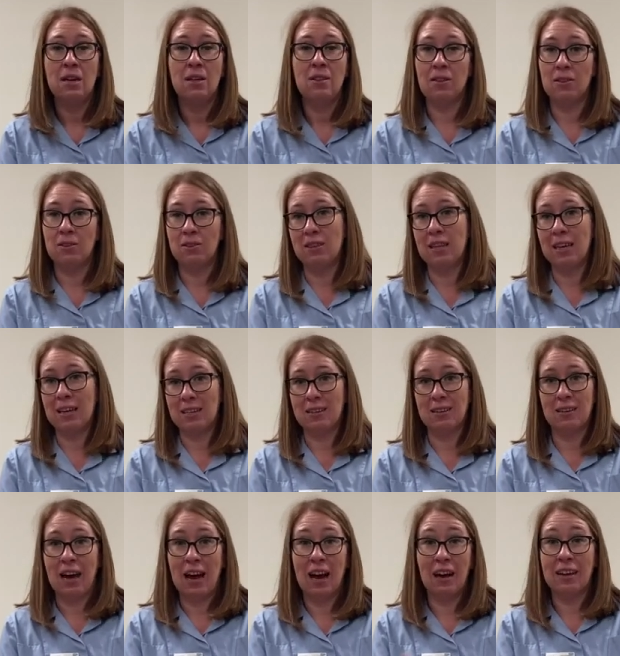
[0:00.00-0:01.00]
that
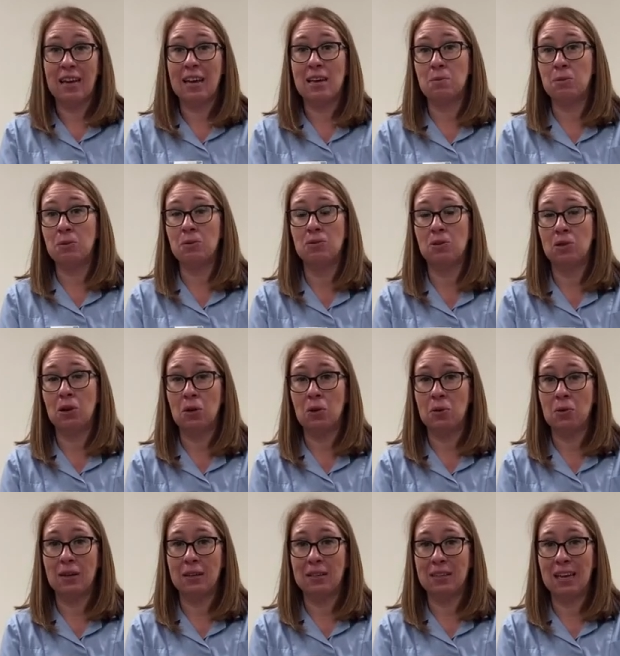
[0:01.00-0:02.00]
they aren't able to go
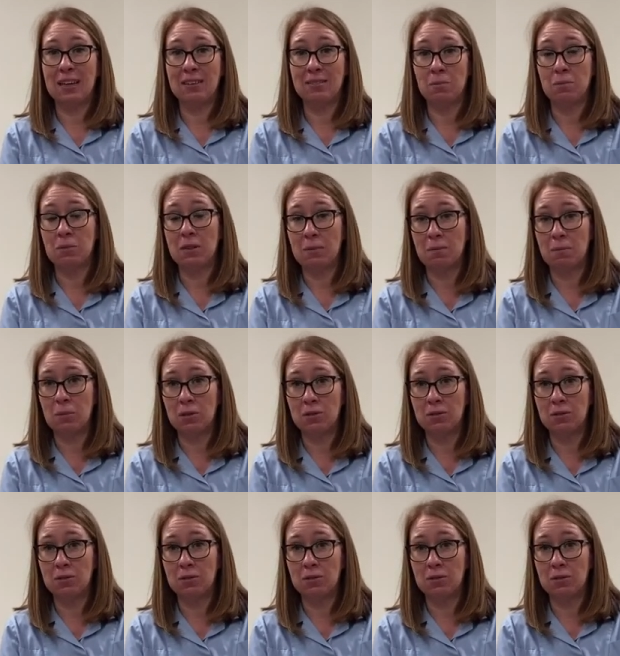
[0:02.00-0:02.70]
and get something more